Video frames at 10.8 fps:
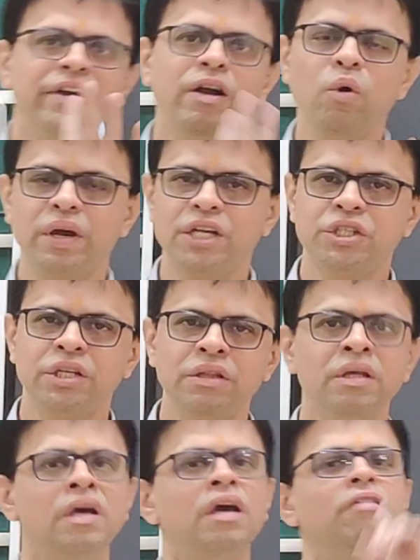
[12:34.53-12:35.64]
feed
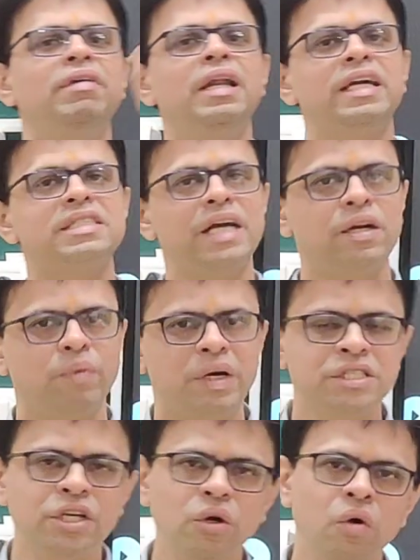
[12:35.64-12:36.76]
location will excite
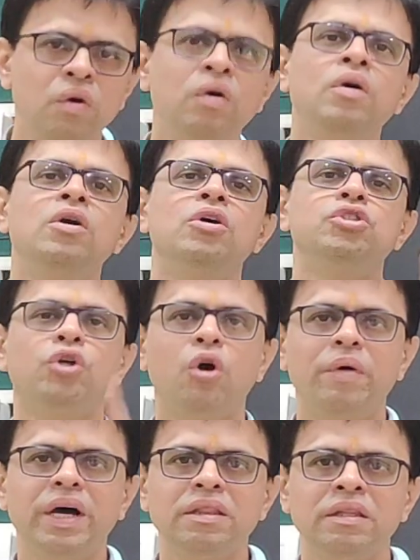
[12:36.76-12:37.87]
10, 01
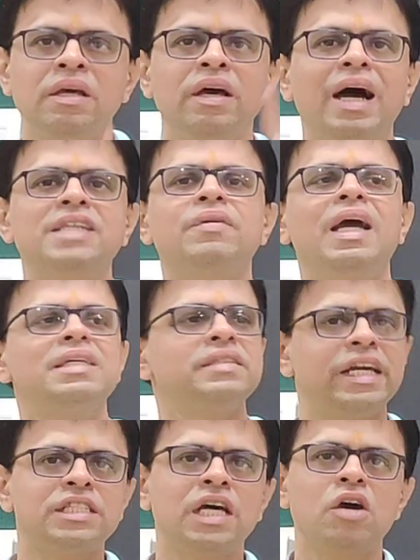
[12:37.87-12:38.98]
as well as
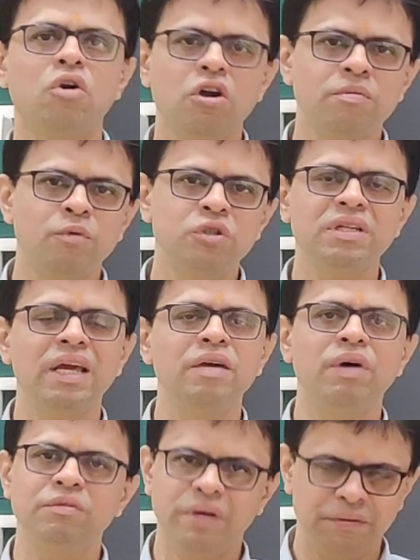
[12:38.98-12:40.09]
next higher order modes like
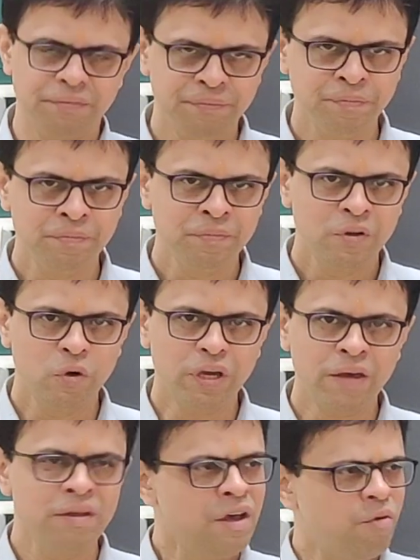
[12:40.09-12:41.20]
11.
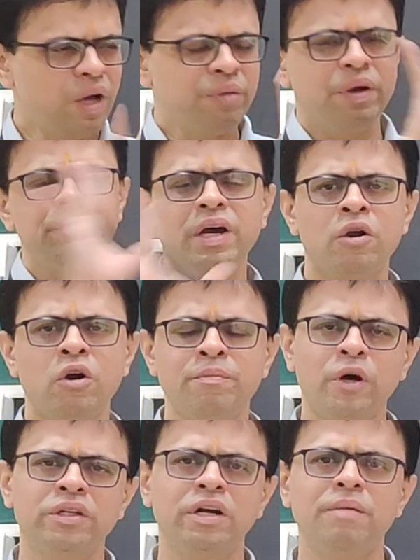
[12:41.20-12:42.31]
Okay, 11 we are not
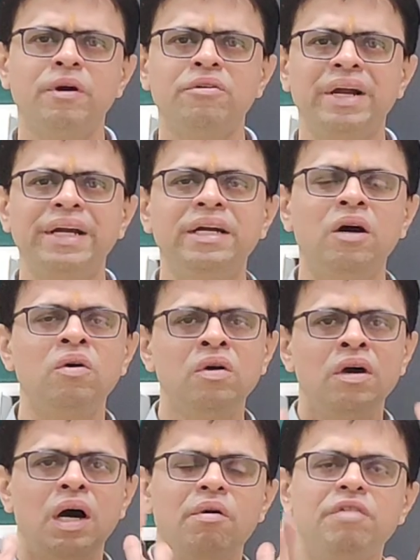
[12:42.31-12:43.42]
bothered about right now.
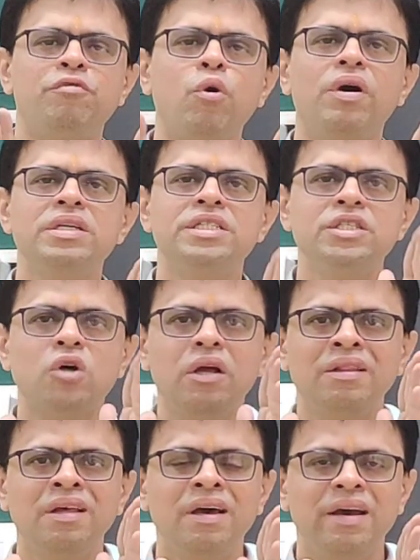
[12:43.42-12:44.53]
Our focus is
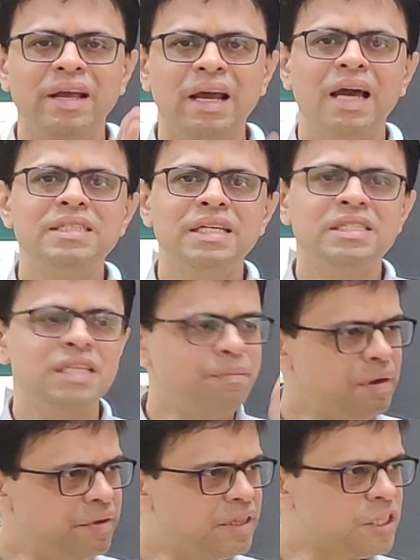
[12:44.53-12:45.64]
on realizing
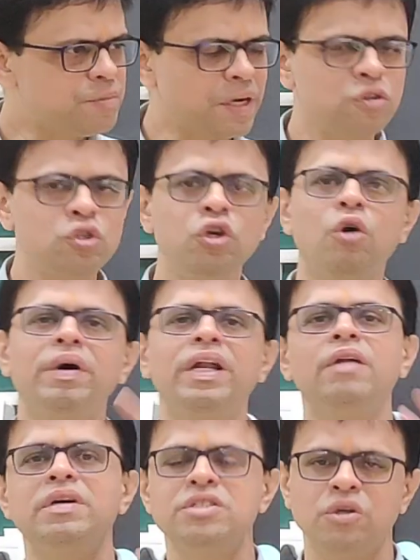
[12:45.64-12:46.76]
CP with respect to 01
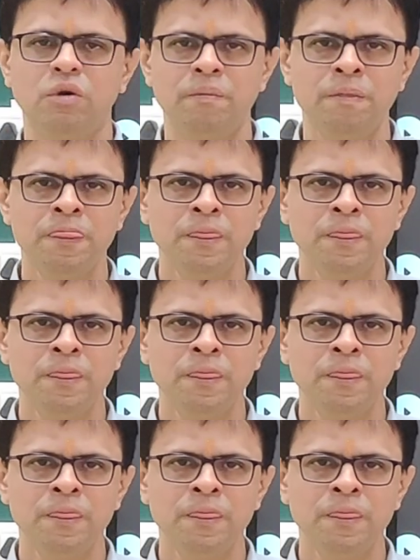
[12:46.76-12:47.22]
and 10.